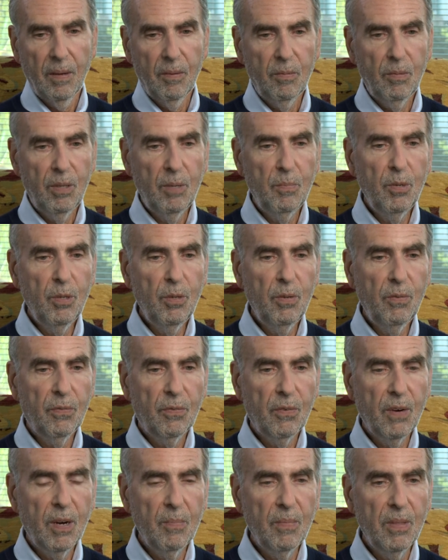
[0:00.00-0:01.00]
we moved
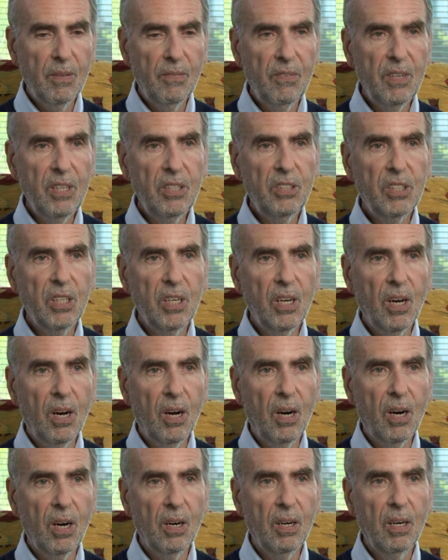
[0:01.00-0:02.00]
from the
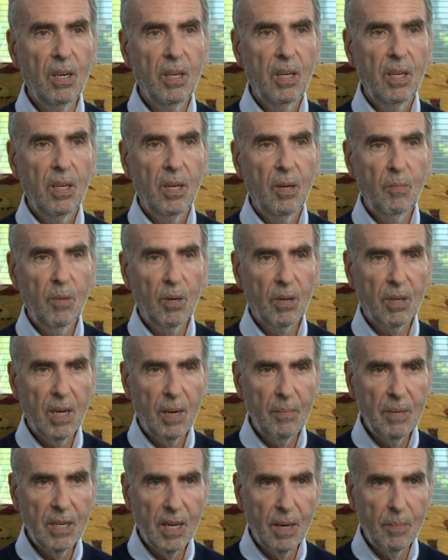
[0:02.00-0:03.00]
VCR and we we're
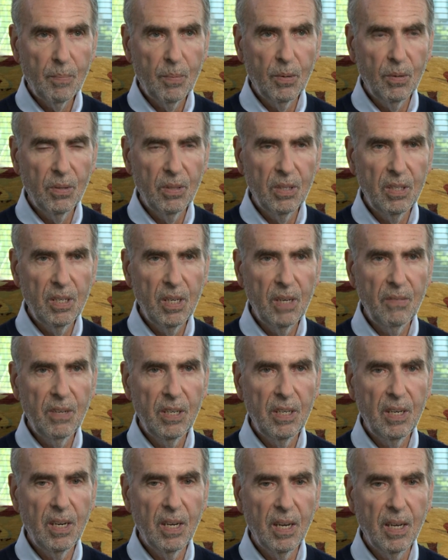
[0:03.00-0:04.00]
coming up on the
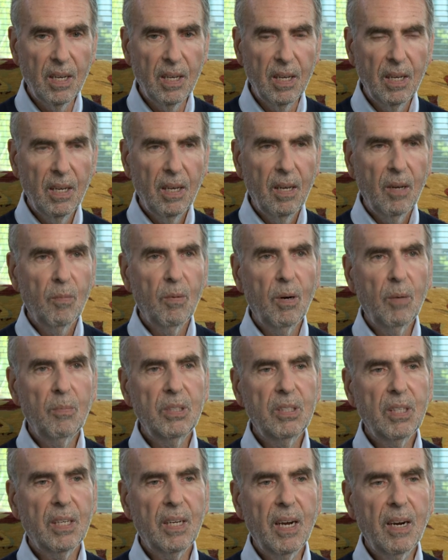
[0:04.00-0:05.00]
DVD. What
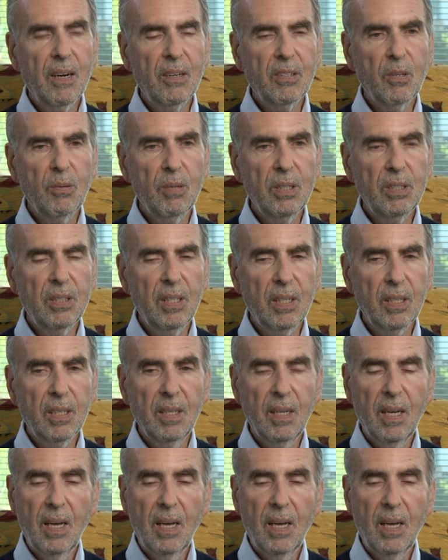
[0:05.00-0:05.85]
was the characteristic?